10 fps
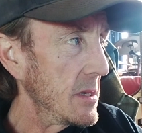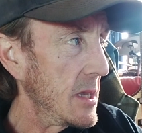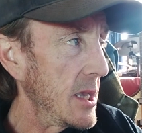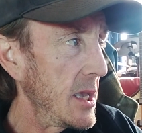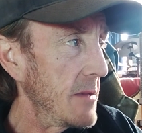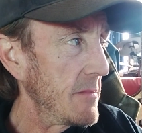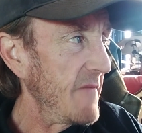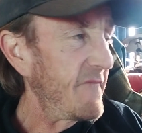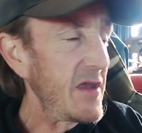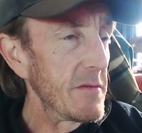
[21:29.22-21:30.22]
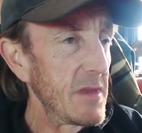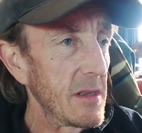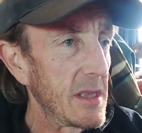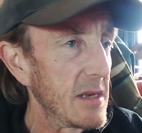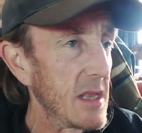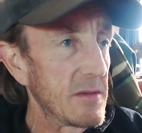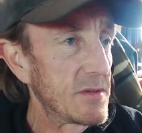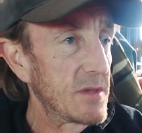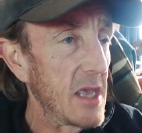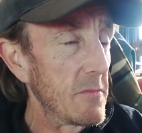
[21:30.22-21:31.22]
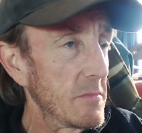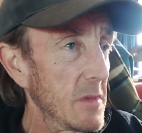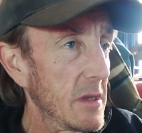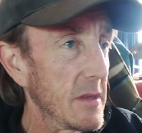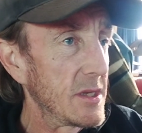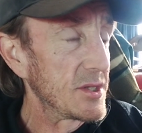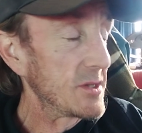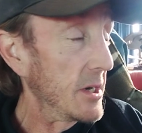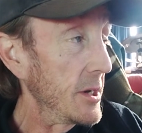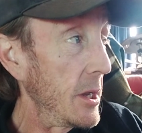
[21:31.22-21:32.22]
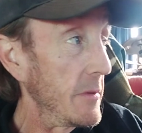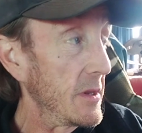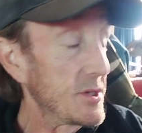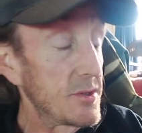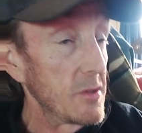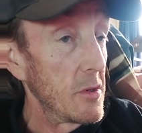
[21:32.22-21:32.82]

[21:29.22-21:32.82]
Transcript: offend me, they're just, I don't know, they're just,